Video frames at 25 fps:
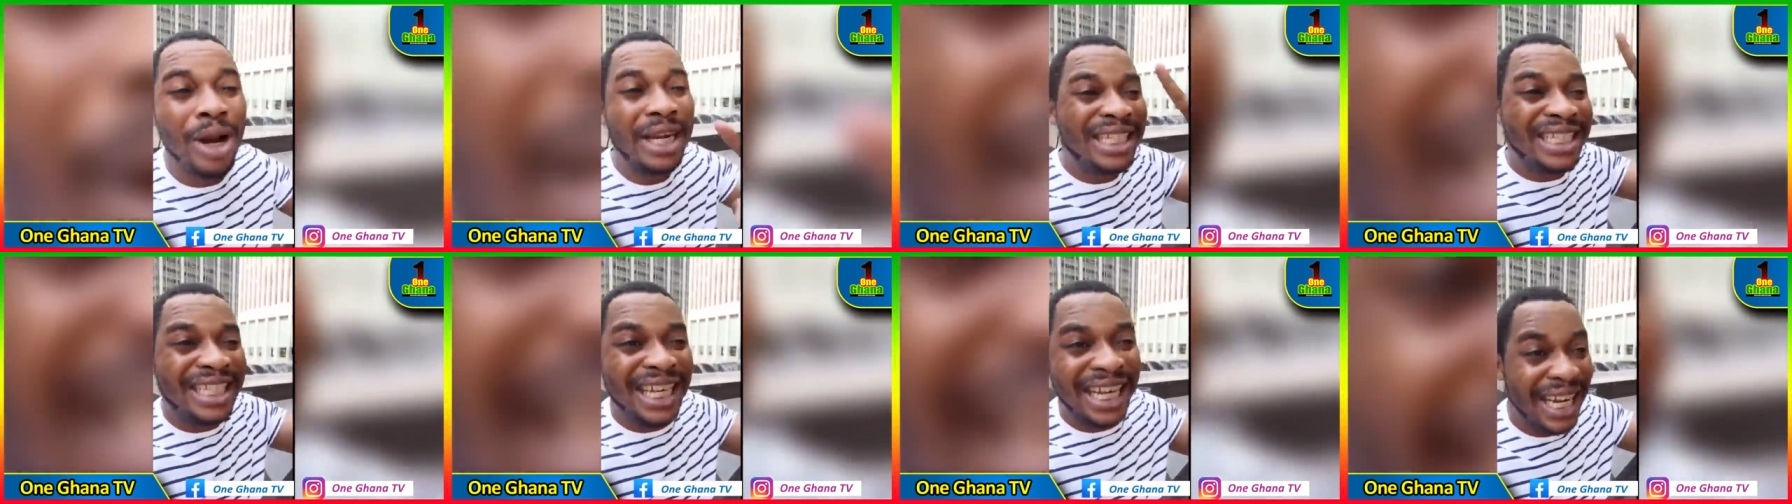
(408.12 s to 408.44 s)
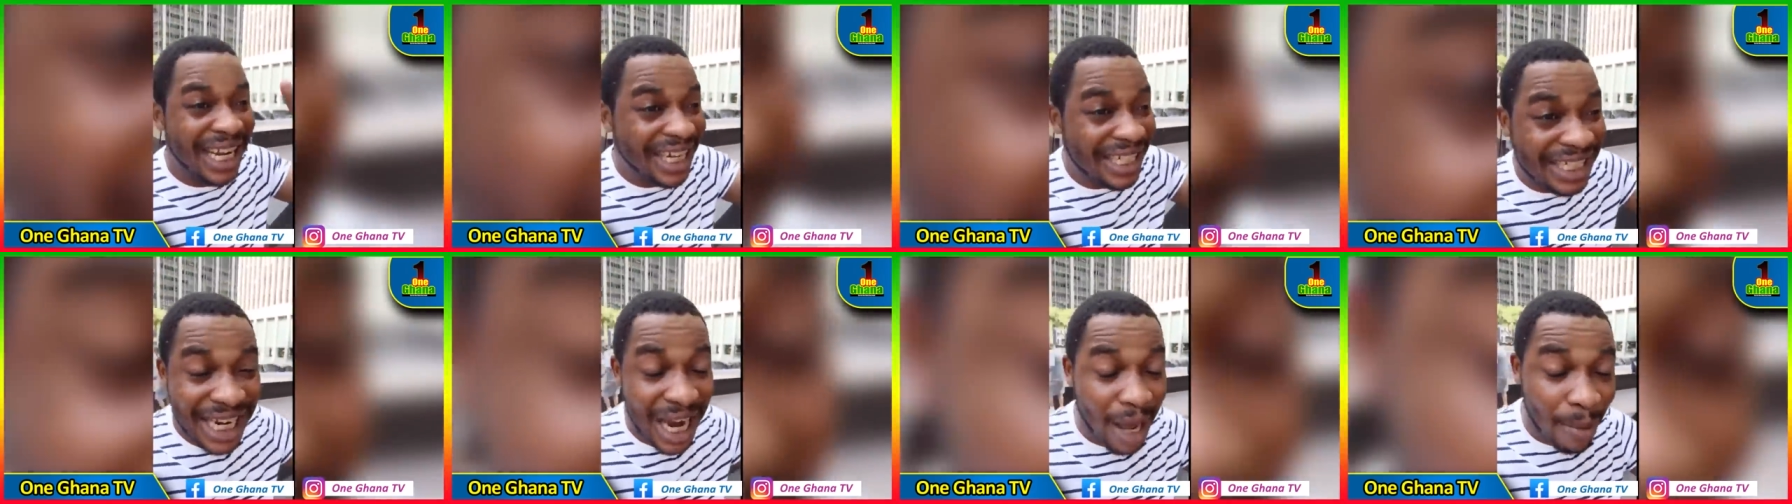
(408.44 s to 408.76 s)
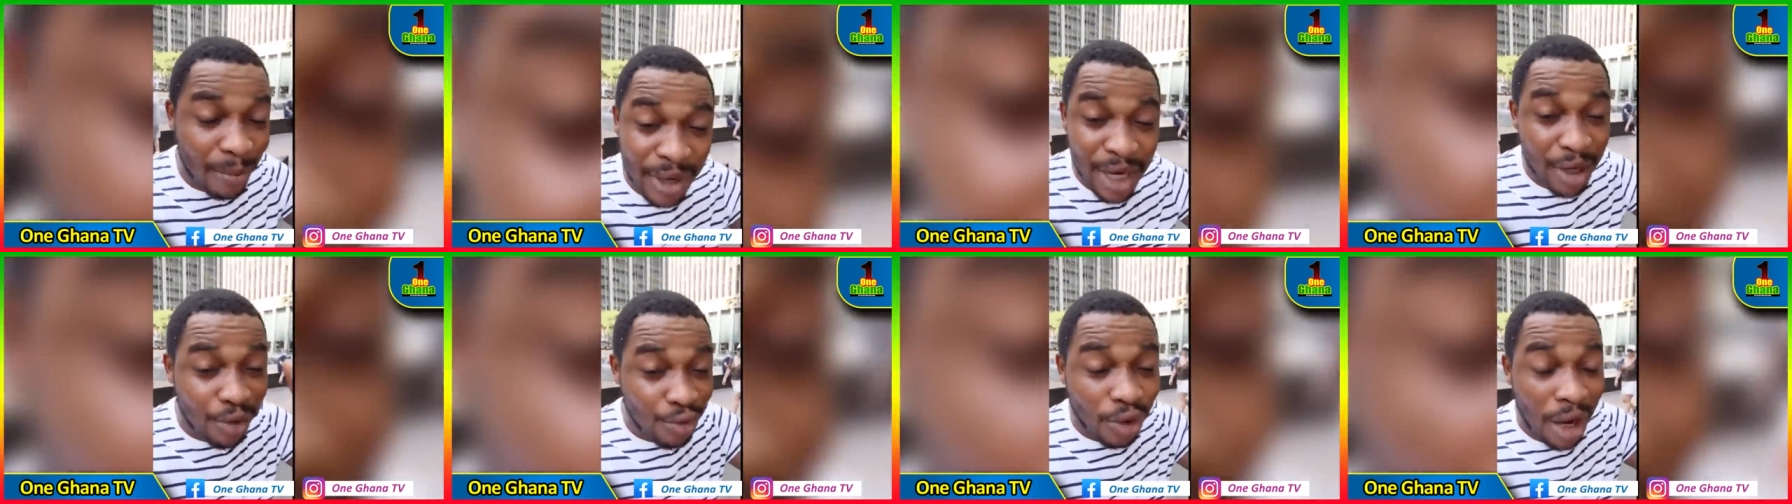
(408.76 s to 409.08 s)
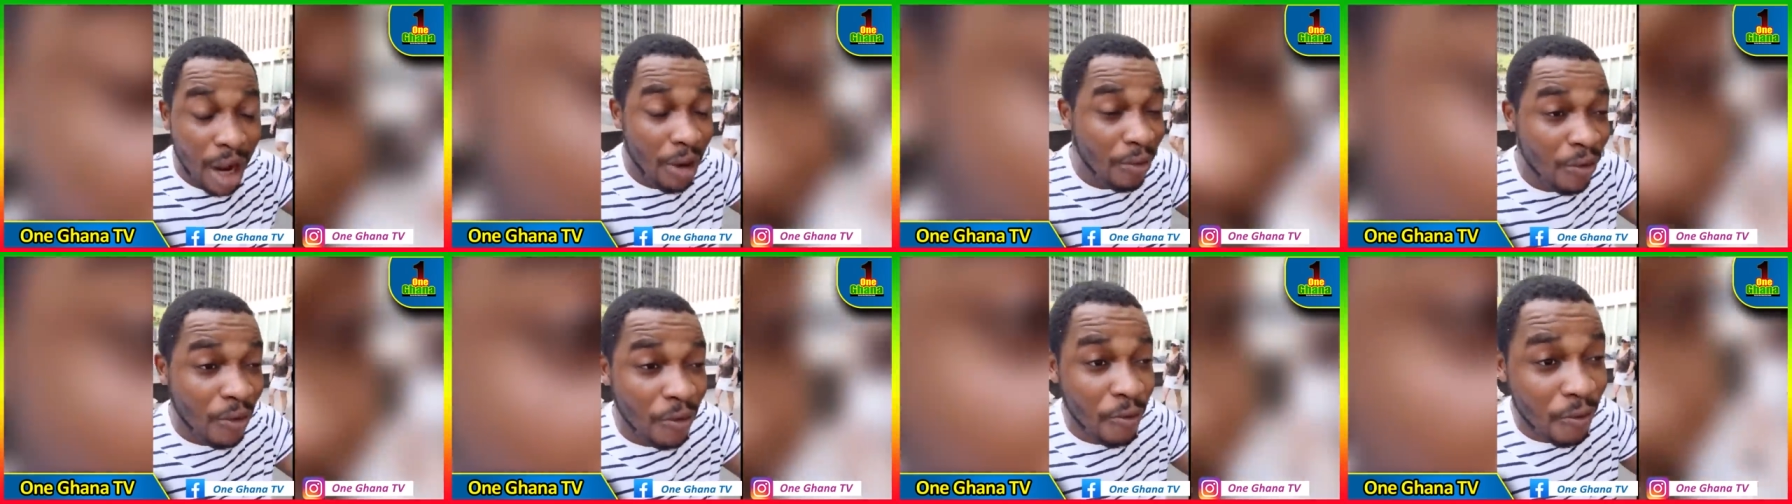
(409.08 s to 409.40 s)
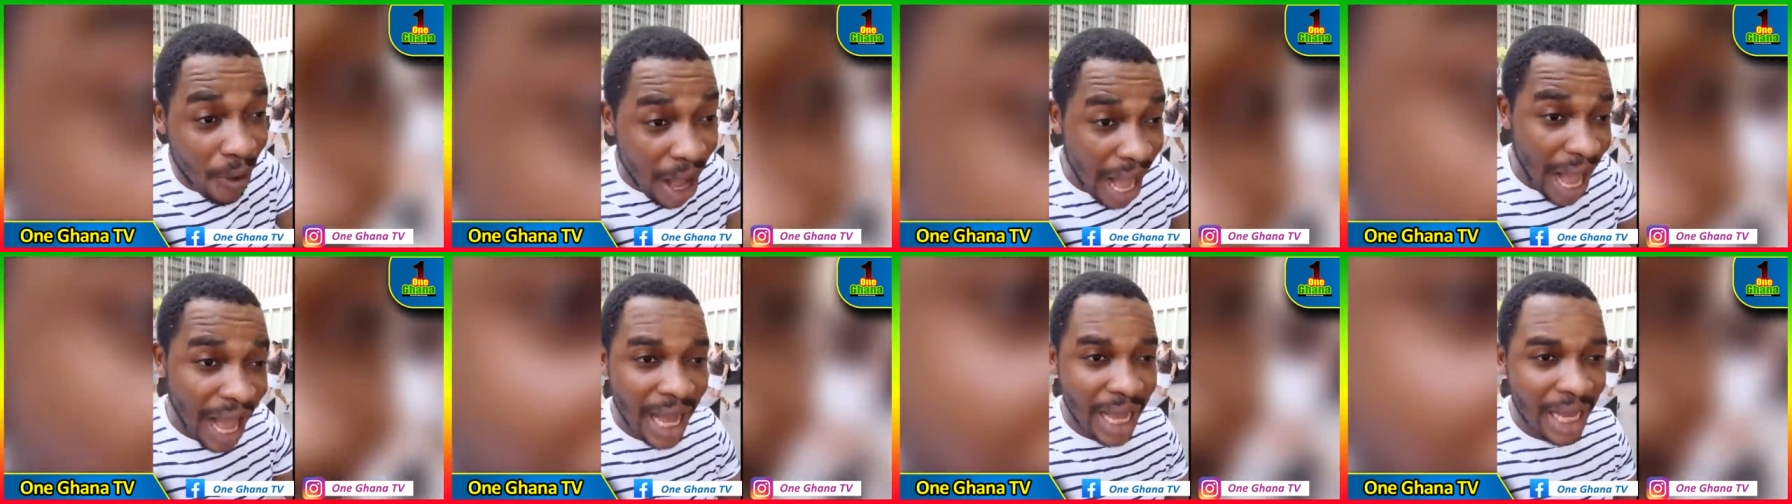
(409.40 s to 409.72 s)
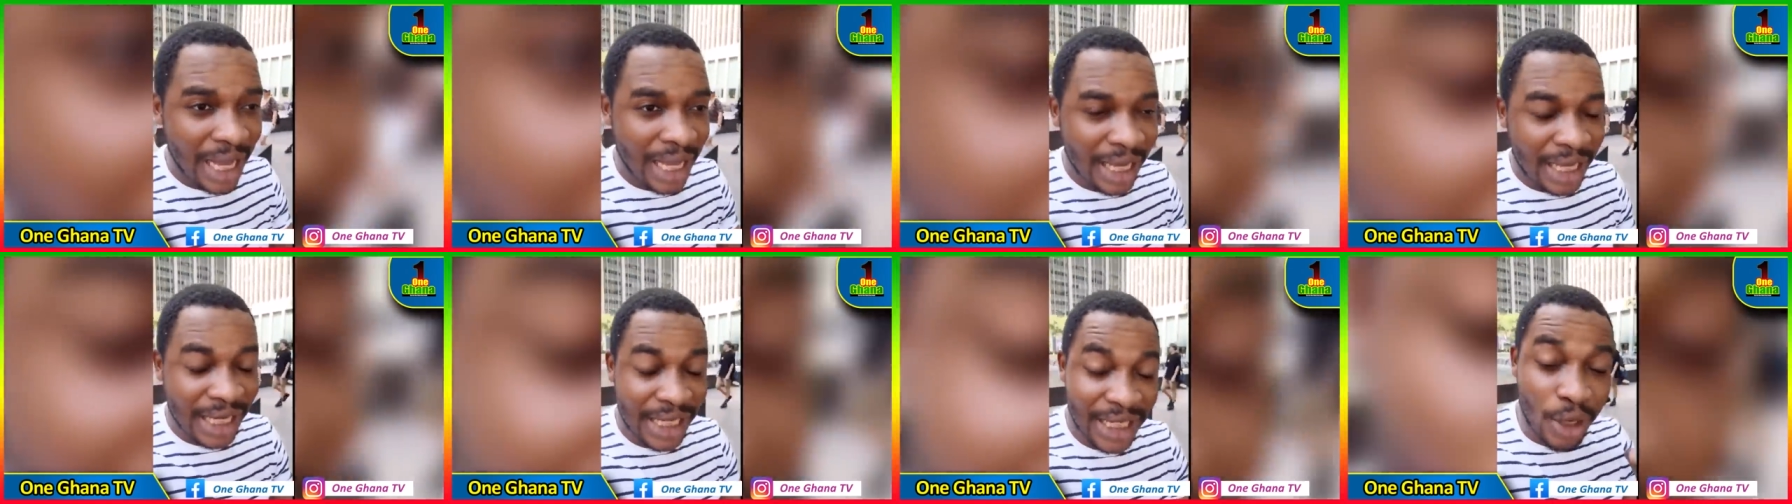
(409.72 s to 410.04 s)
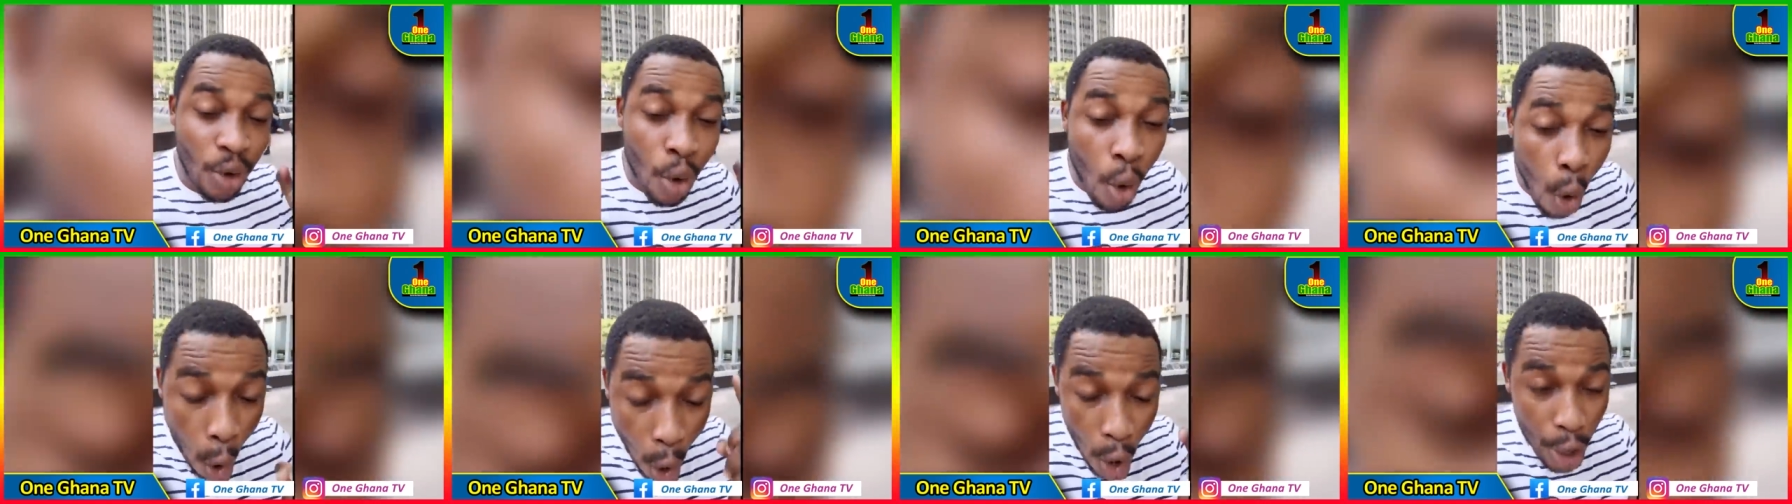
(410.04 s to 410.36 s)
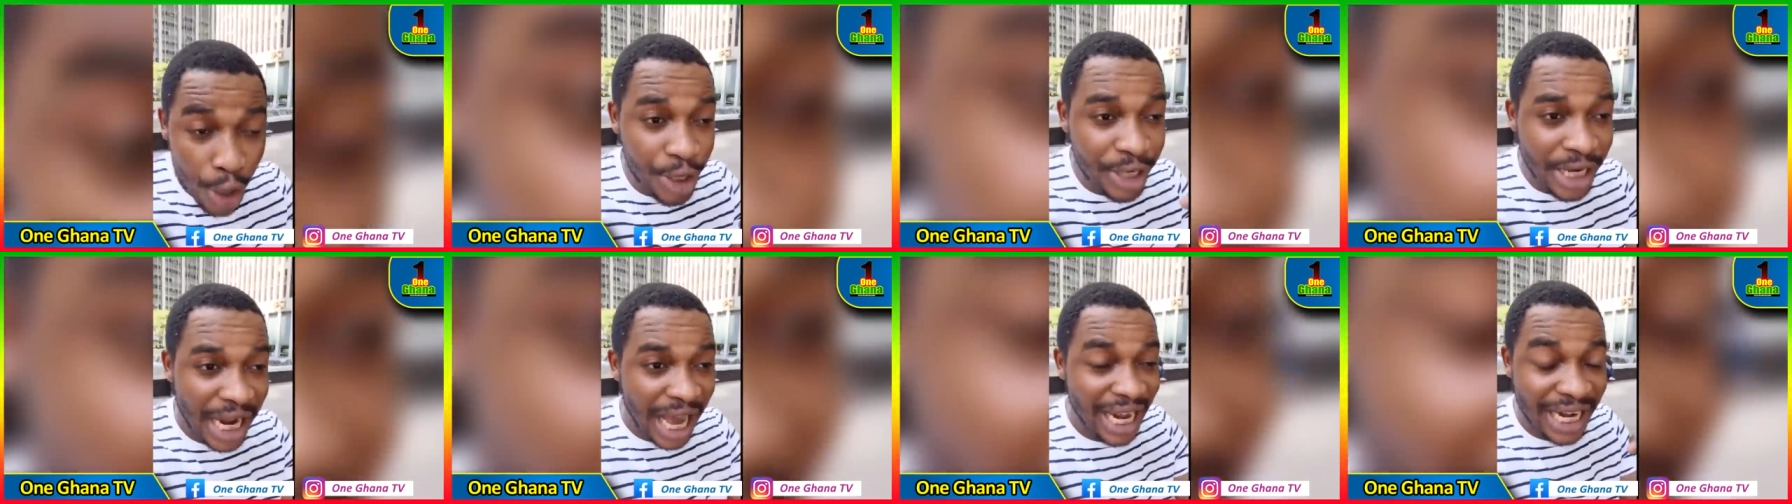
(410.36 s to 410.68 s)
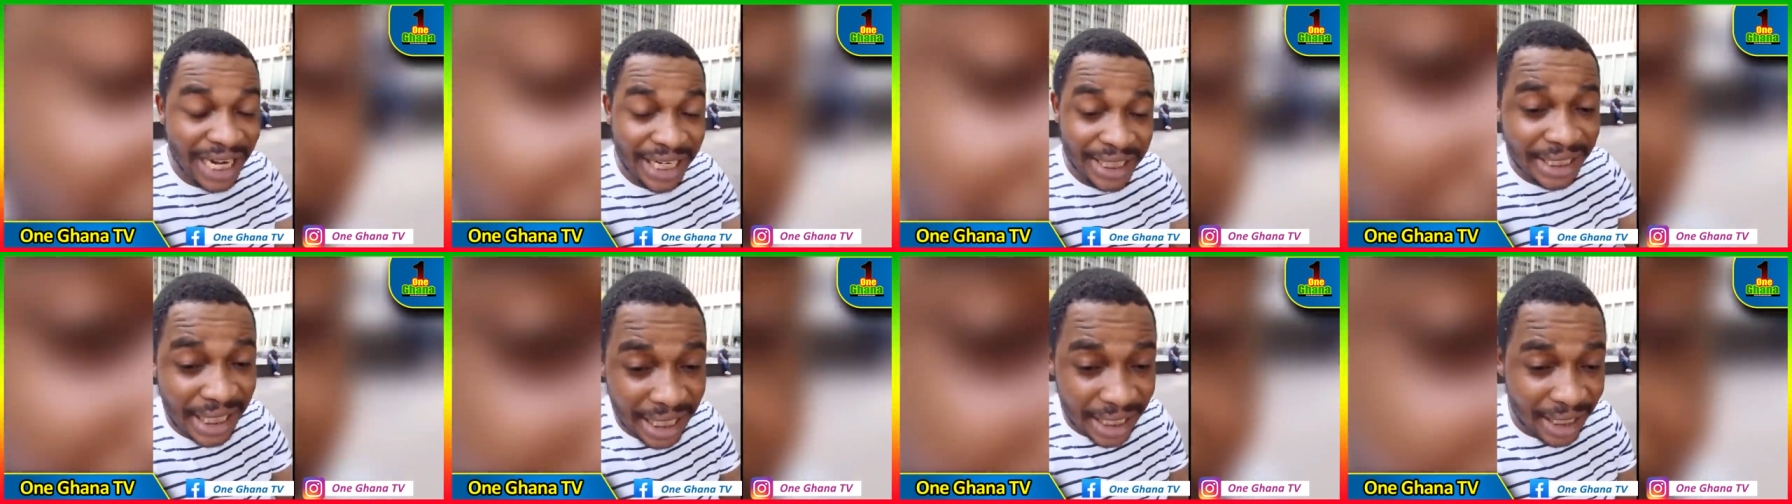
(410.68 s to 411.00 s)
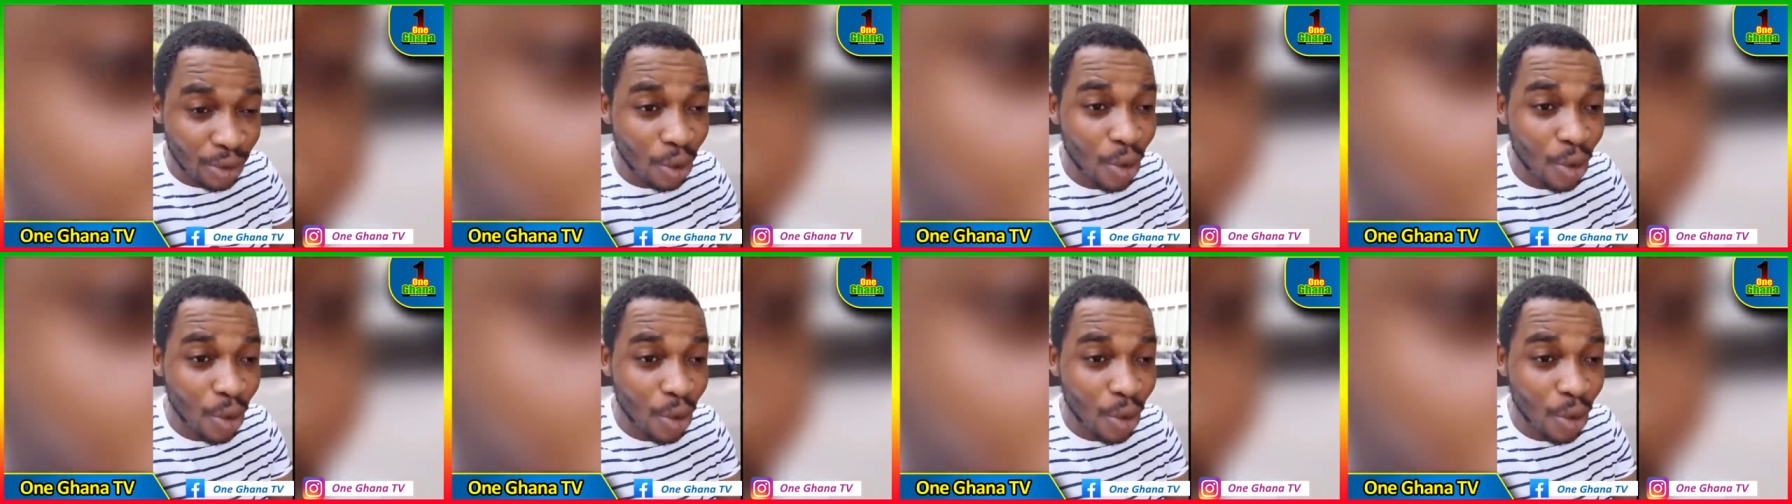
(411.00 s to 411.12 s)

international. I made travel far the whole United States.